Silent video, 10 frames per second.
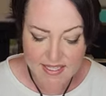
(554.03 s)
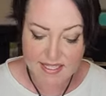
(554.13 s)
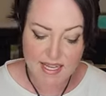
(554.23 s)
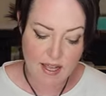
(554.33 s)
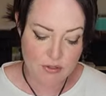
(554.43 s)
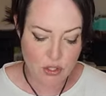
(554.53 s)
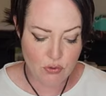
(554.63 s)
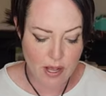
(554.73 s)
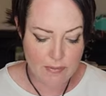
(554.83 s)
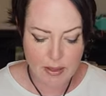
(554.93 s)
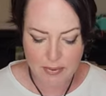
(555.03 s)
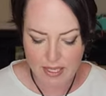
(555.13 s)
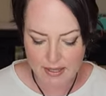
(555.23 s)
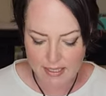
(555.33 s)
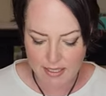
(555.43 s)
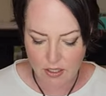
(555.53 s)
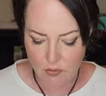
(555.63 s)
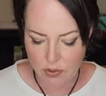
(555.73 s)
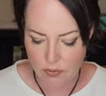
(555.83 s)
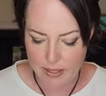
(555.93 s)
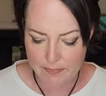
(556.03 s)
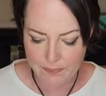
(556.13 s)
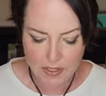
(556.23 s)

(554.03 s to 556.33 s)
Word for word: since I have two, I might paint the second one white.